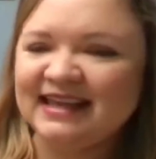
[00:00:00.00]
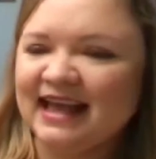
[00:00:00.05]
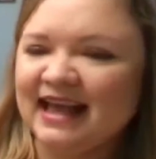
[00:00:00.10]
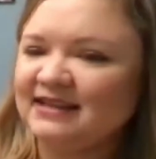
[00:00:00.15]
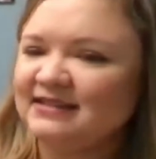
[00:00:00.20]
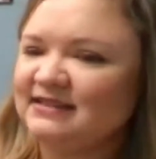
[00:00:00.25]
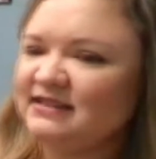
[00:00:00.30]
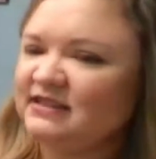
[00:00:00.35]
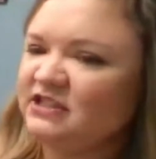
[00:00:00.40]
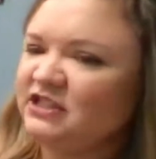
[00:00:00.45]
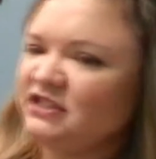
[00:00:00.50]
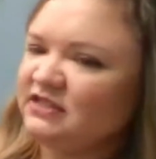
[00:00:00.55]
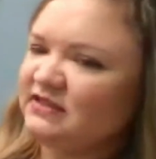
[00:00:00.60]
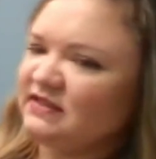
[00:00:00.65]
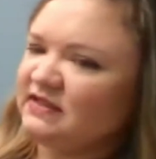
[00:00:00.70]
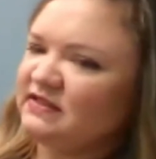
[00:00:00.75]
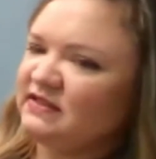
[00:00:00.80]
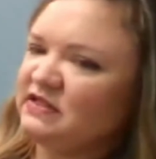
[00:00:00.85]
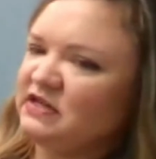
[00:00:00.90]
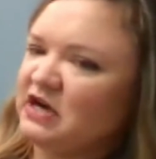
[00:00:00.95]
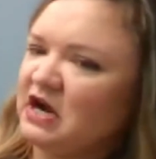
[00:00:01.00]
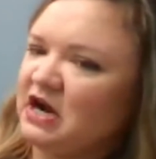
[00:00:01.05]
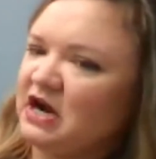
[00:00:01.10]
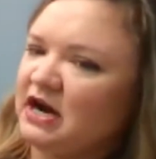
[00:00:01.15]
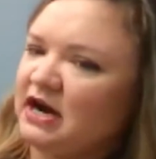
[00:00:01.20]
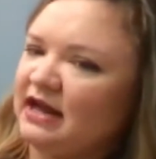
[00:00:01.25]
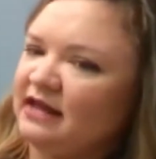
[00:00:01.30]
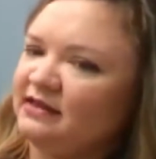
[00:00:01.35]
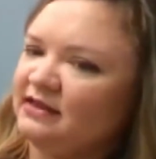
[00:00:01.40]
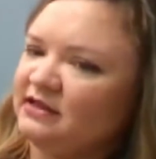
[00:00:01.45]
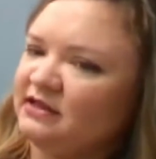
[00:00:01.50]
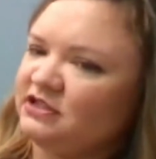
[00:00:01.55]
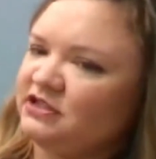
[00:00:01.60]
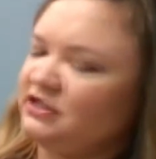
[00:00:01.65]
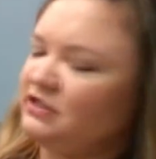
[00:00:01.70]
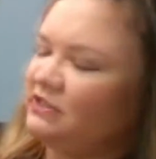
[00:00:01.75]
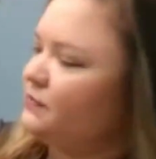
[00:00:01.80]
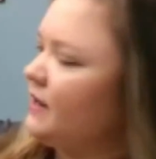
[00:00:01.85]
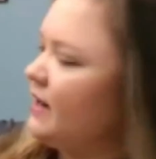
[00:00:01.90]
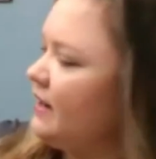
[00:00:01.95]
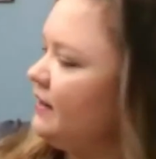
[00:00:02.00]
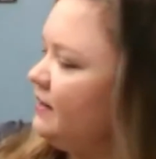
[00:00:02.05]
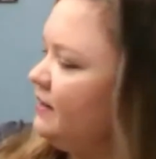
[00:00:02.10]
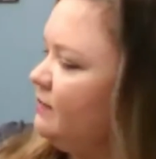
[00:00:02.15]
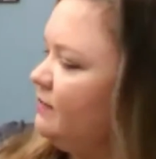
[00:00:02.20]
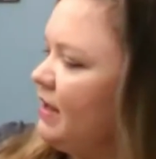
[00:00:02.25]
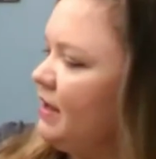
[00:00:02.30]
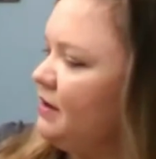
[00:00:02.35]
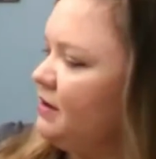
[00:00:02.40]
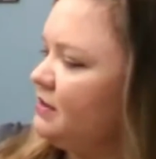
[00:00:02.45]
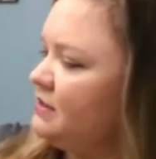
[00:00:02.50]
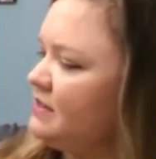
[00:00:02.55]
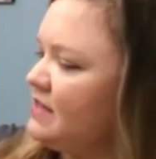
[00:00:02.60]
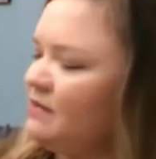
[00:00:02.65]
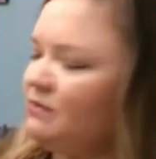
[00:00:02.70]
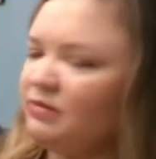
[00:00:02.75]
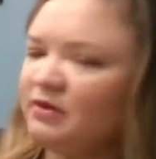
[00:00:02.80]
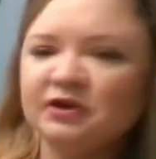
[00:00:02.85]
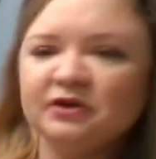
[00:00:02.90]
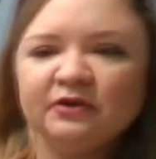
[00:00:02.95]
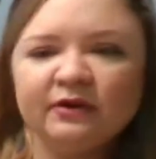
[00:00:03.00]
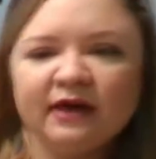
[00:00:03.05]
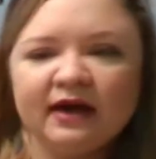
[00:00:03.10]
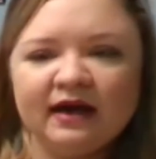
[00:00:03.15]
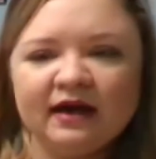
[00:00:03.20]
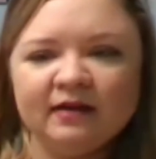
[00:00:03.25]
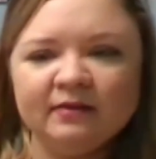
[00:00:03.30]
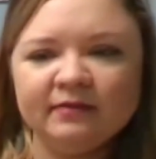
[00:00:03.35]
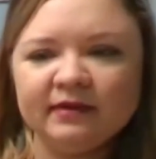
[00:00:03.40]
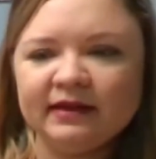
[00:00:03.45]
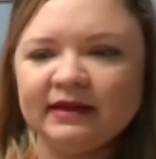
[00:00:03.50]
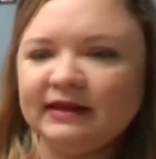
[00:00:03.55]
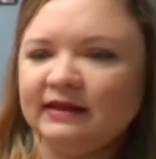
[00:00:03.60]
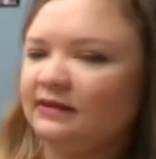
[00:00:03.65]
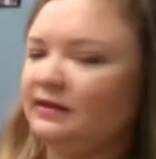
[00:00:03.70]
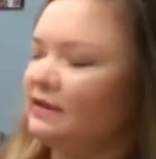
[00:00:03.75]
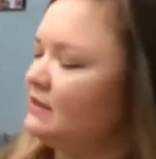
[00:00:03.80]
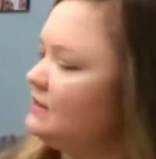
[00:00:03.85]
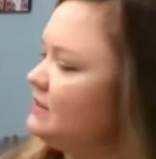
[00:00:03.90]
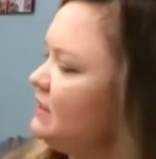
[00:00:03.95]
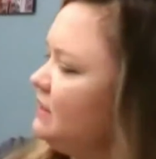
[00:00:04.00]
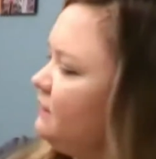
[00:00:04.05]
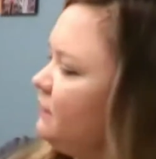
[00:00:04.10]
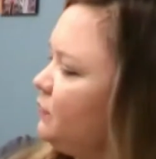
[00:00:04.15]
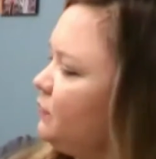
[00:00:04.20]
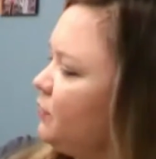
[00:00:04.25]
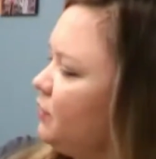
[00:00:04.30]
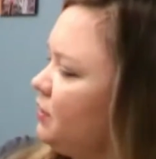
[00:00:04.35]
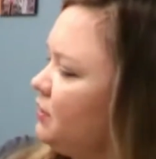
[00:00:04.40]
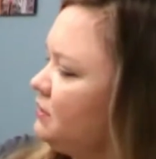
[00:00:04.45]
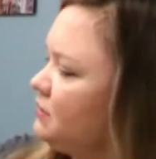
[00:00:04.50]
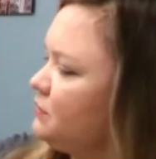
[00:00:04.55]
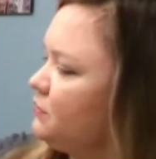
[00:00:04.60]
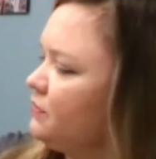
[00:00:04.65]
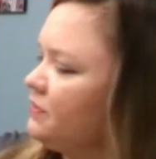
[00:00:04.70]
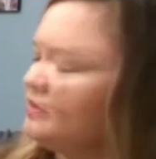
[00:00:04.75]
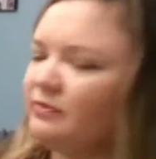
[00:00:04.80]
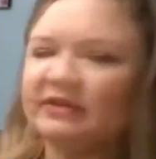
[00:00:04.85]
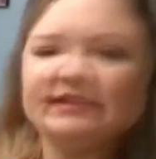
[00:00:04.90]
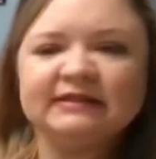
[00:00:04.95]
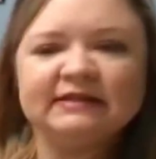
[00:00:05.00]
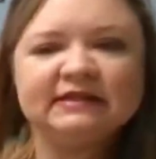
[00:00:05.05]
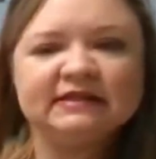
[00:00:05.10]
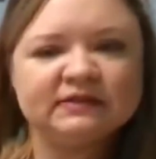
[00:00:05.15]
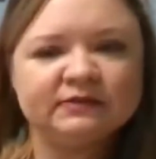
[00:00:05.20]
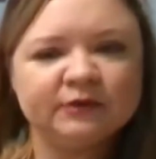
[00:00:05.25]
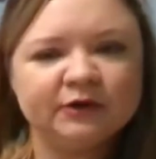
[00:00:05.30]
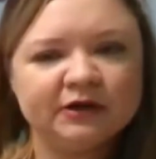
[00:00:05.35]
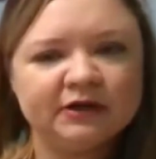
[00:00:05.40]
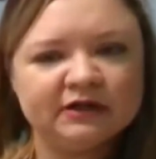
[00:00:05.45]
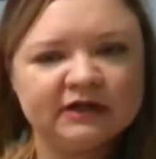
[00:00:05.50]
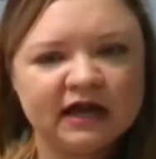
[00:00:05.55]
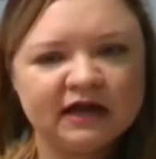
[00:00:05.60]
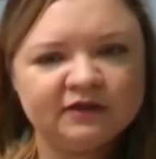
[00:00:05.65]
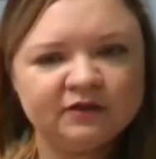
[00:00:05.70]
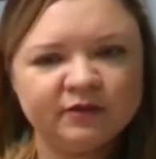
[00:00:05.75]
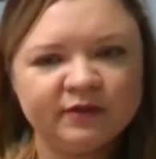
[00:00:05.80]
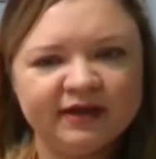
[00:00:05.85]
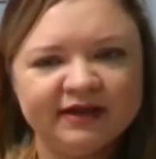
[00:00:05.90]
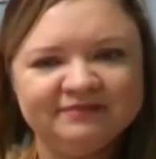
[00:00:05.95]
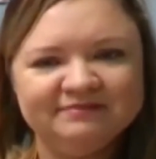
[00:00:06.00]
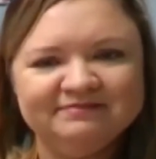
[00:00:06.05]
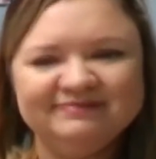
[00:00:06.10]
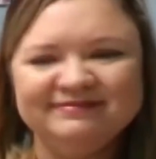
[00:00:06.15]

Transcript: Yes, she's a star. She I think she's ready to make her debut um, in the TV world or the business world, either. And one.